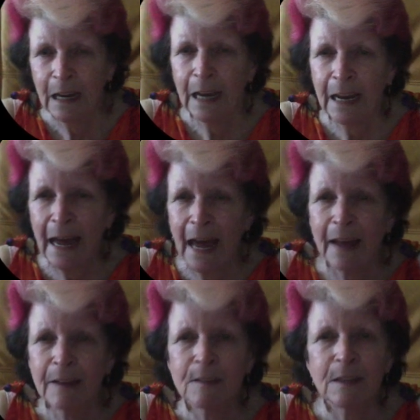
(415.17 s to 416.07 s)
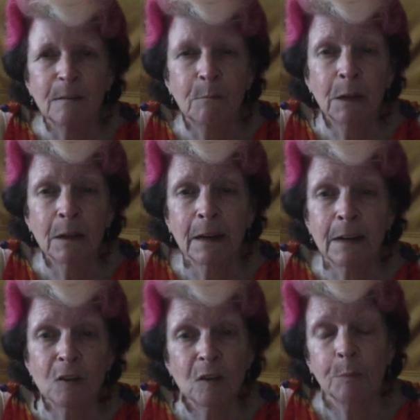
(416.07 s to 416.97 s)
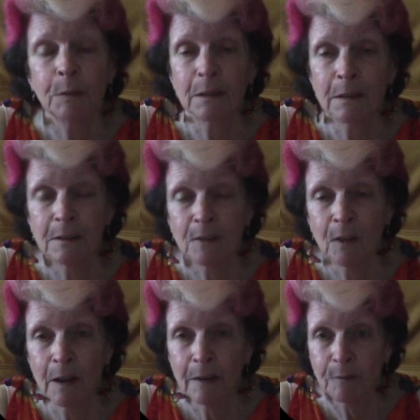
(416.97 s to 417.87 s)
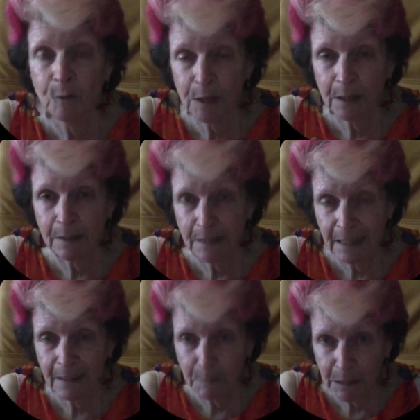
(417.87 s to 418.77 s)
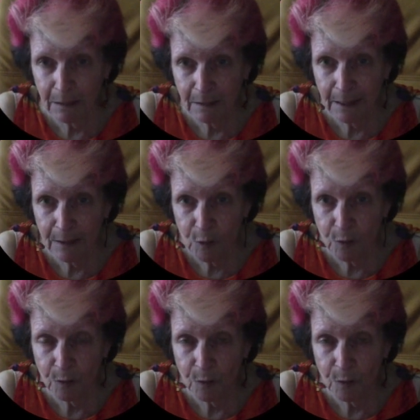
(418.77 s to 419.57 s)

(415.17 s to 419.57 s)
it has the ability to split the design vertically down the middle in two.